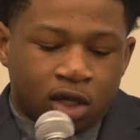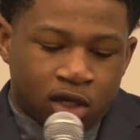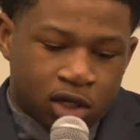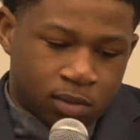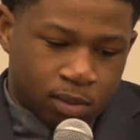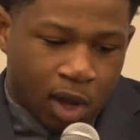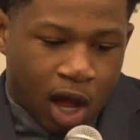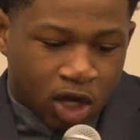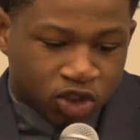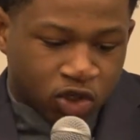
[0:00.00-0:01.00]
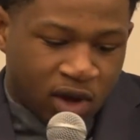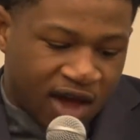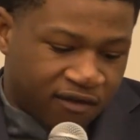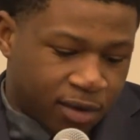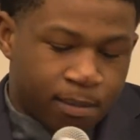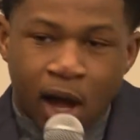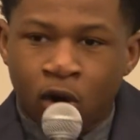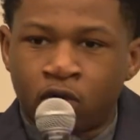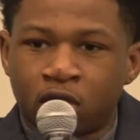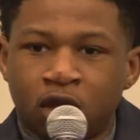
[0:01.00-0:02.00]
I also have my
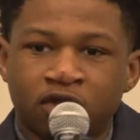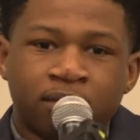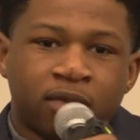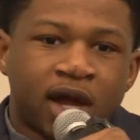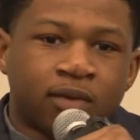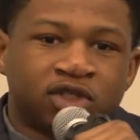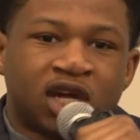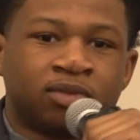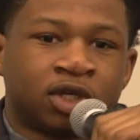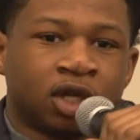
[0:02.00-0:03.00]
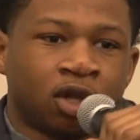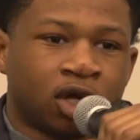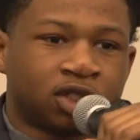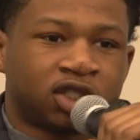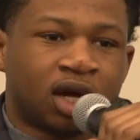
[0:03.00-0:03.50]
own clothing brand, which I'm trying to launch.